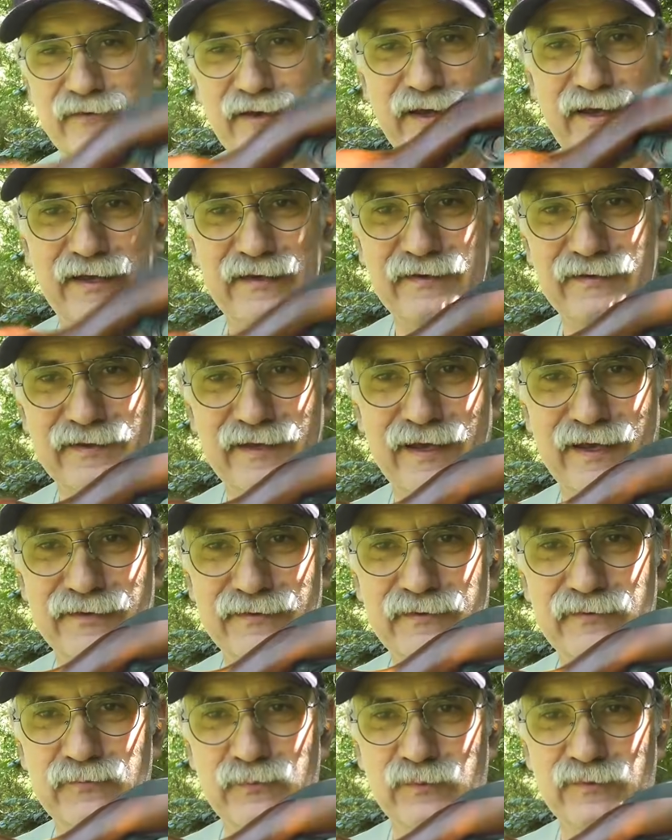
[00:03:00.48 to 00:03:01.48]
I had to add
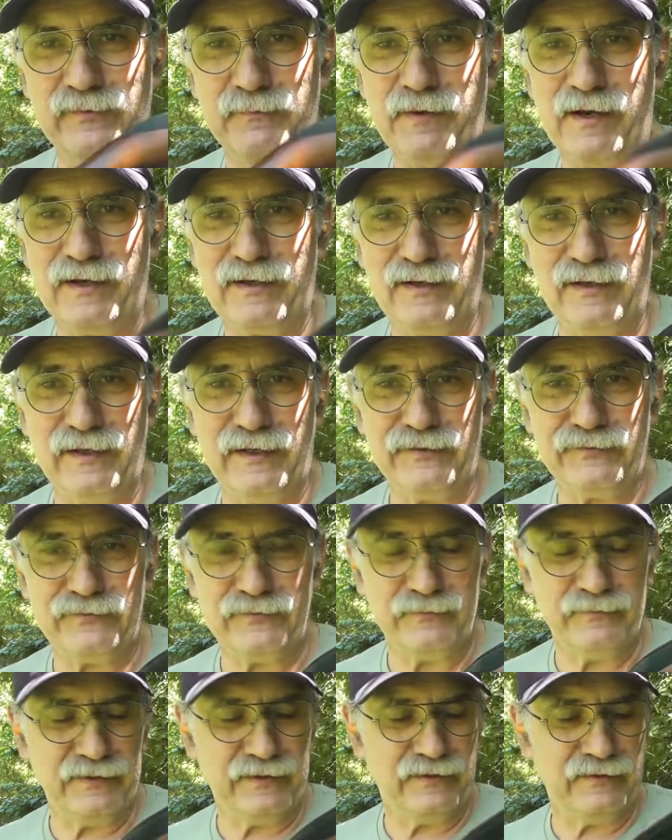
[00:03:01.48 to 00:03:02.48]
this one to my
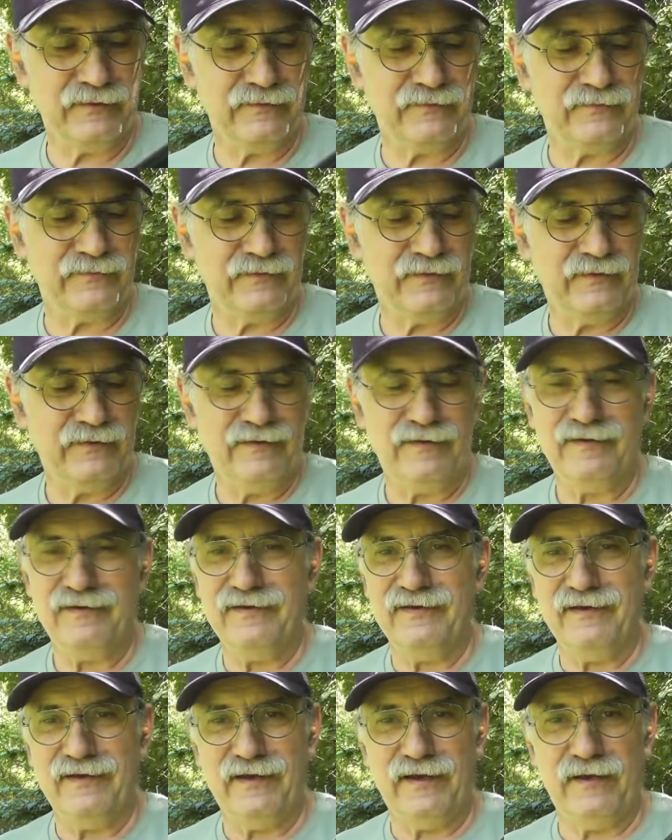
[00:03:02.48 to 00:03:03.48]
collection because,
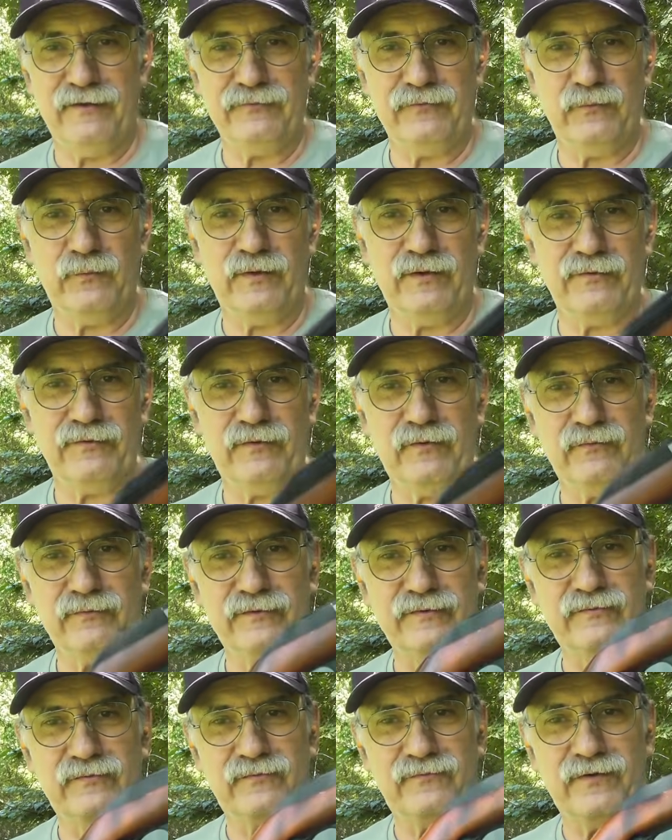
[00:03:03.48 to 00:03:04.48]
as you well know,
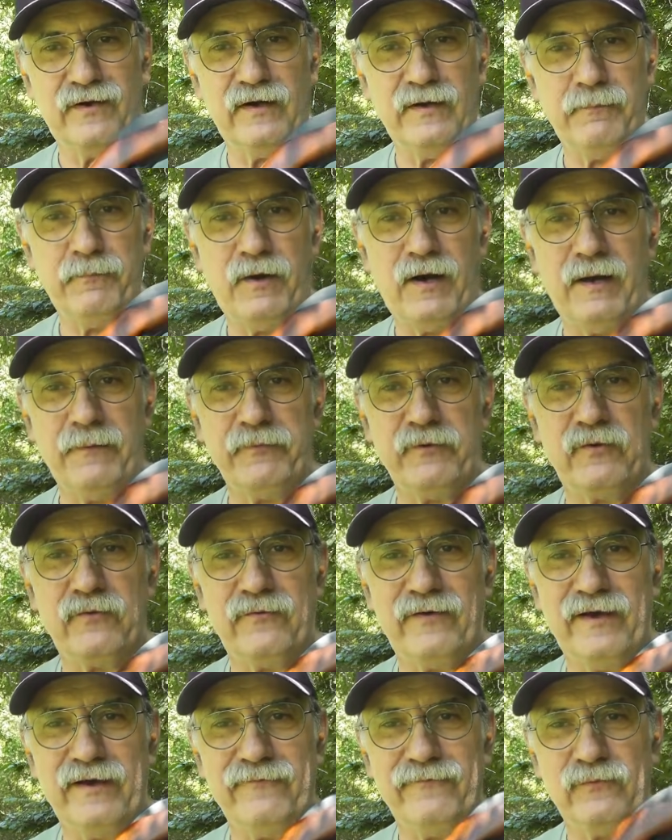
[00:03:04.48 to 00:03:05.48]
these are very popular
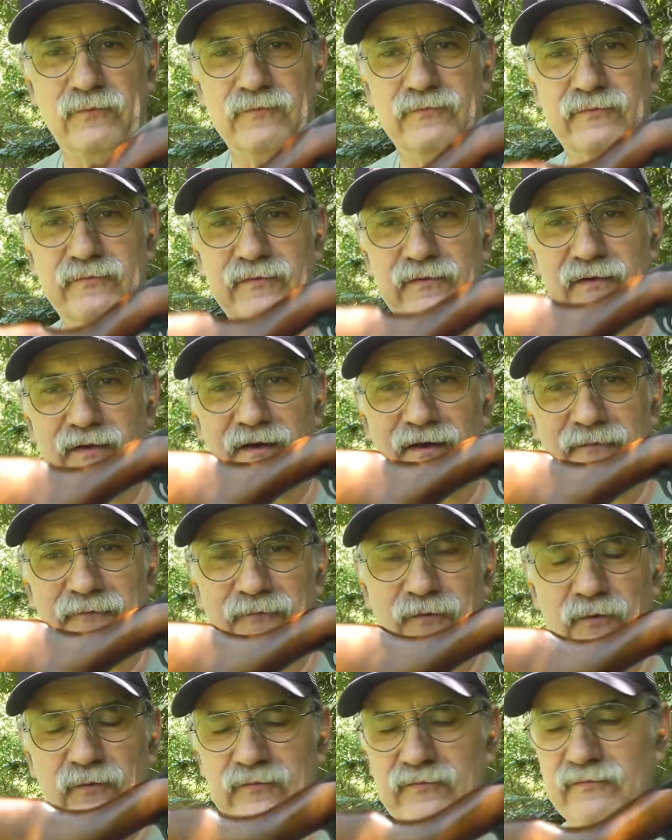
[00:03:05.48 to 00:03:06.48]
rifles. A lot of
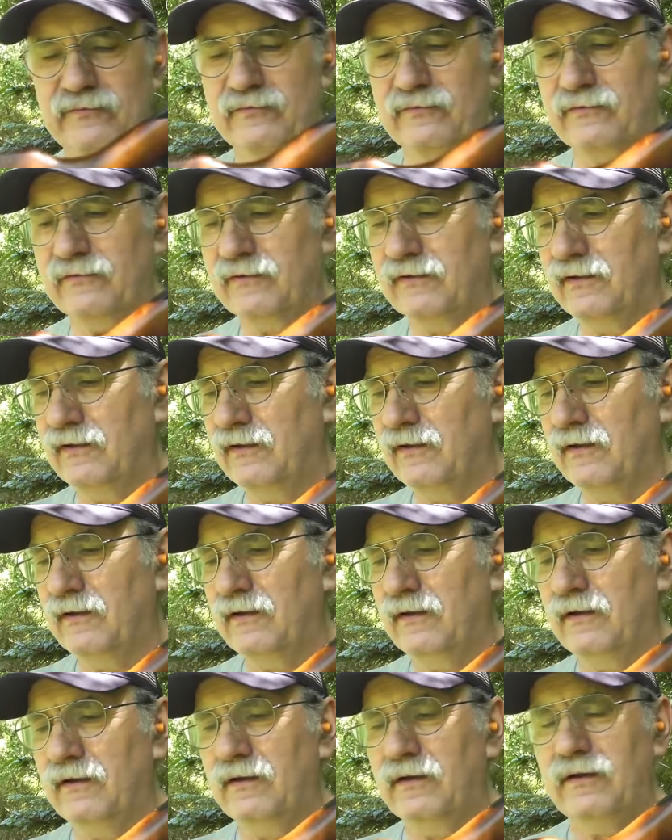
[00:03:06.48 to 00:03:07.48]
folks
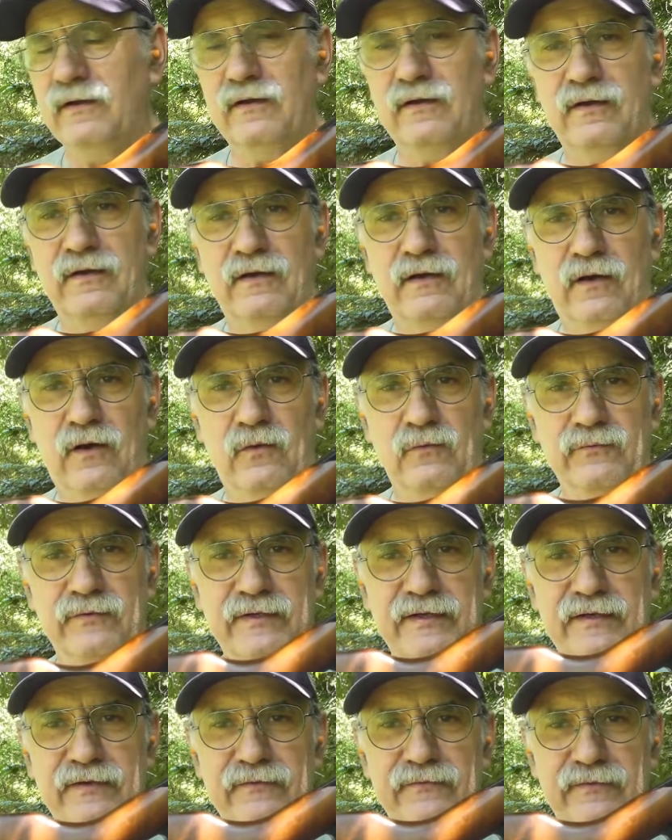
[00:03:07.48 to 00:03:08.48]
own
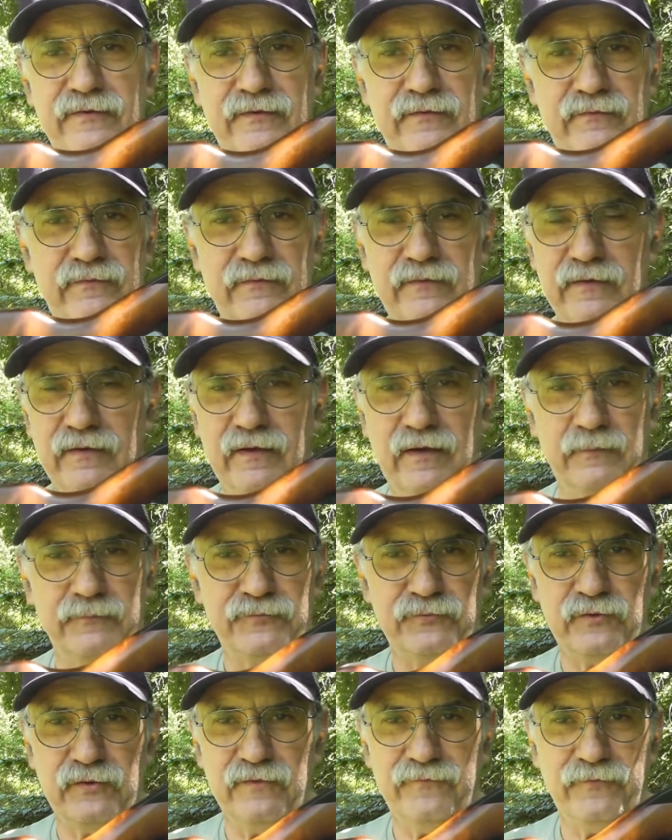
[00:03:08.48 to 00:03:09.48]
these, and I'm
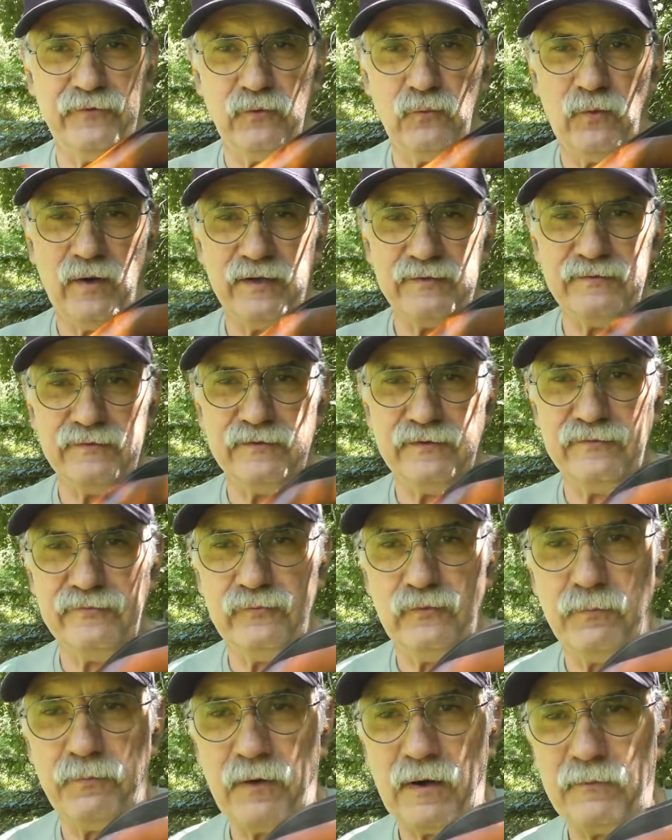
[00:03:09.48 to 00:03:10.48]
sure if you're watching this,
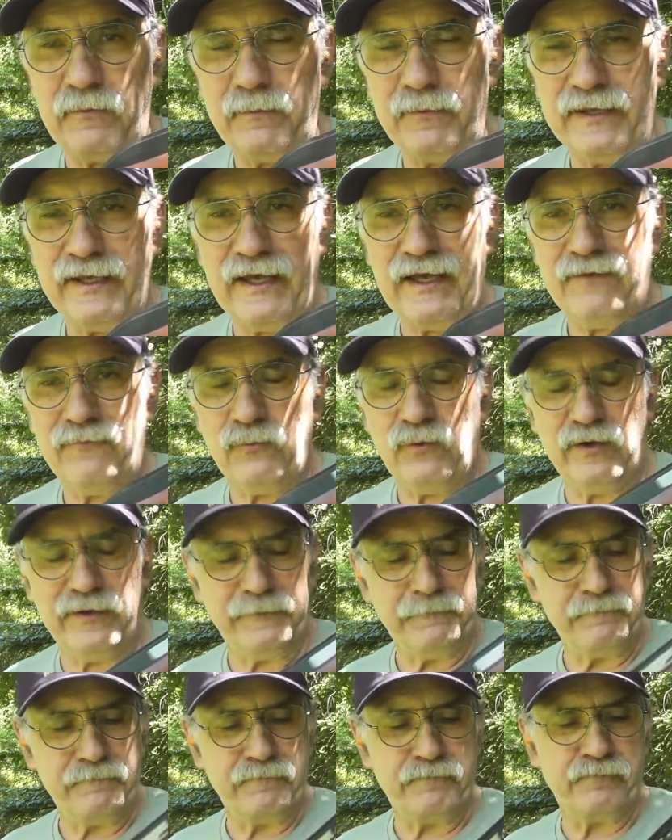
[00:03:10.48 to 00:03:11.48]
you probably have one.